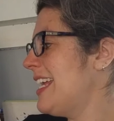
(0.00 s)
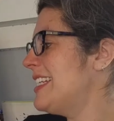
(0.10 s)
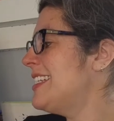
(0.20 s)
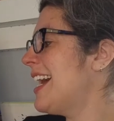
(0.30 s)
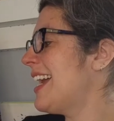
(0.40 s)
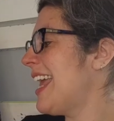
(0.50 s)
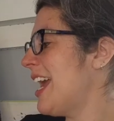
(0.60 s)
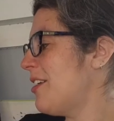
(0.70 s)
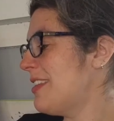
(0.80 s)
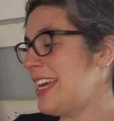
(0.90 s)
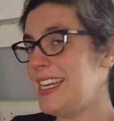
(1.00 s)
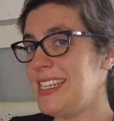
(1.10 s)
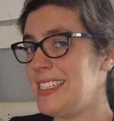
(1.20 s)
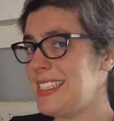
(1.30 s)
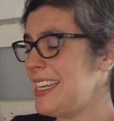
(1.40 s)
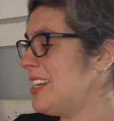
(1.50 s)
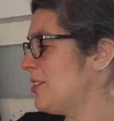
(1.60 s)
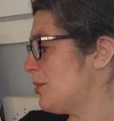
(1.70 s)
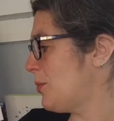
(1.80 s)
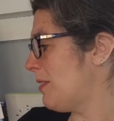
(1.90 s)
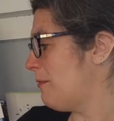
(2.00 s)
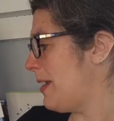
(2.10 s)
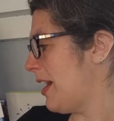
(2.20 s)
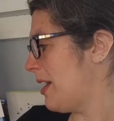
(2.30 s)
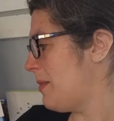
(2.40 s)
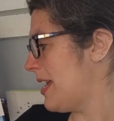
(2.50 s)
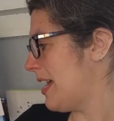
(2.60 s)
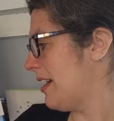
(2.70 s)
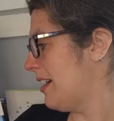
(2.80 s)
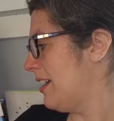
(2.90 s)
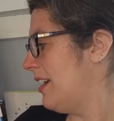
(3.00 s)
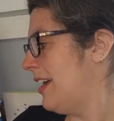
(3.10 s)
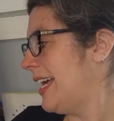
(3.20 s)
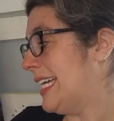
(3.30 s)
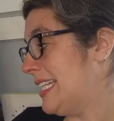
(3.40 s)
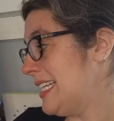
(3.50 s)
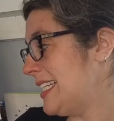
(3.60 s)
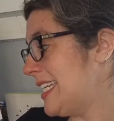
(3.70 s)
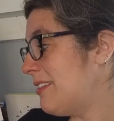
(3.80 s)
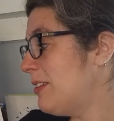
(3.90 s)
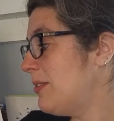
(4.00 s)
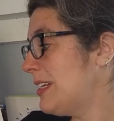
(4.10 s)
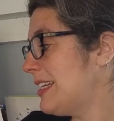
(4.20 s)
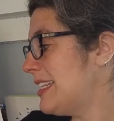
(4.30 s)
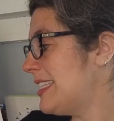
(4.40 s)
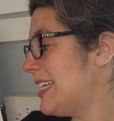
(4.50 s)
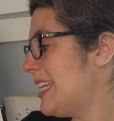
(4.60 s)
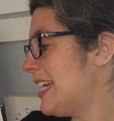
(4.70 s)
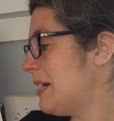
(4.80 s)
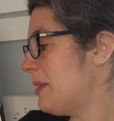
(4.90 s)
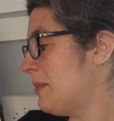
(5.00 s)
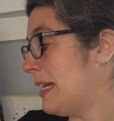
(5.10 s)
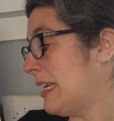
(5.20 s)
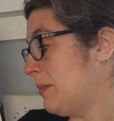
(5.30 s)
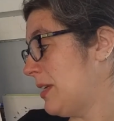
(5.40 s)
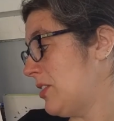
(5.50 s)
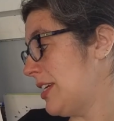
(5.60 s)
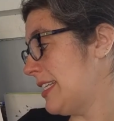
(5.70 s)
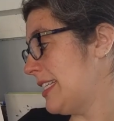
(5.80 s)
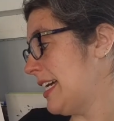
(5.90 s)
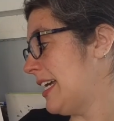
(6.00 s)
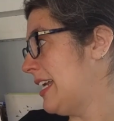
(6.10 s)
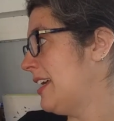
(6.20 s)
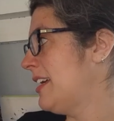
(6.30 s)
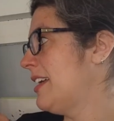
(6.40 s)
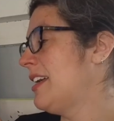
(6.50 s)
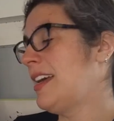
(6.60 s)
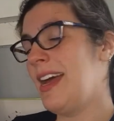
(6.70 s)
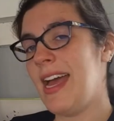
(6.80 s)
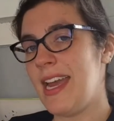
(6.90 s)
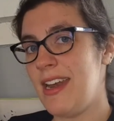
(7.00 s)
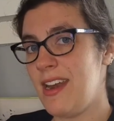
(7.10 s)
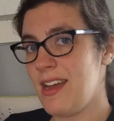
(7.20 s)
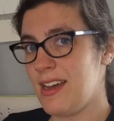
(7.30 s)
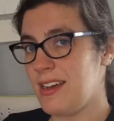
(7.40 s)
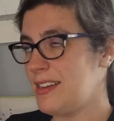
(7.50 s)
did not care that his ears were very big. "At least everyone can see that I'm a bunny," PJ said, "and not